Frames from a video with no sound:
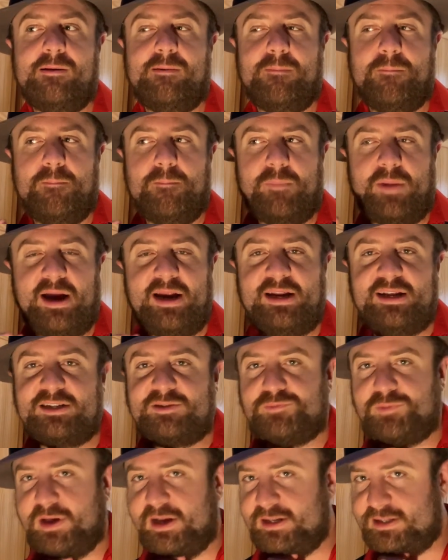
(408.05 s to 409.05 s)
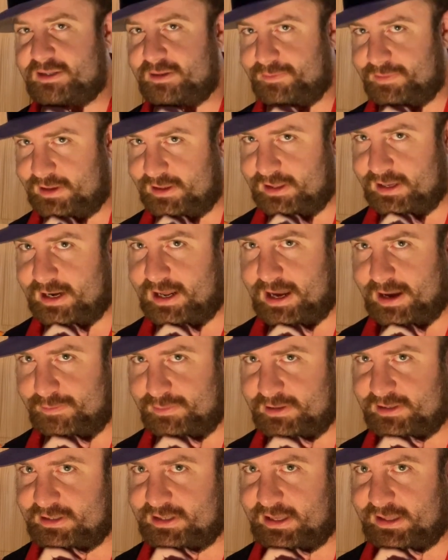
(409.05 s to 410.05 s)
might explain something that
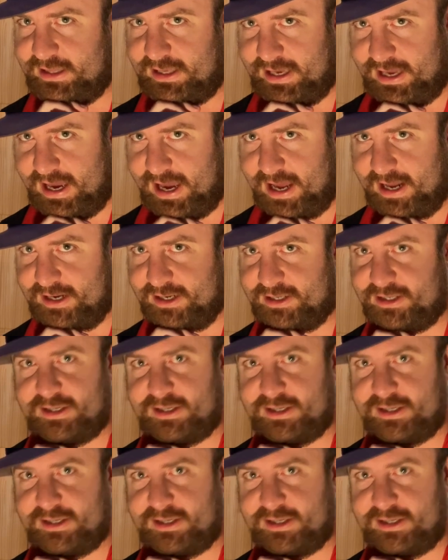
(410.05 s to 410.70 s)
happens at the end.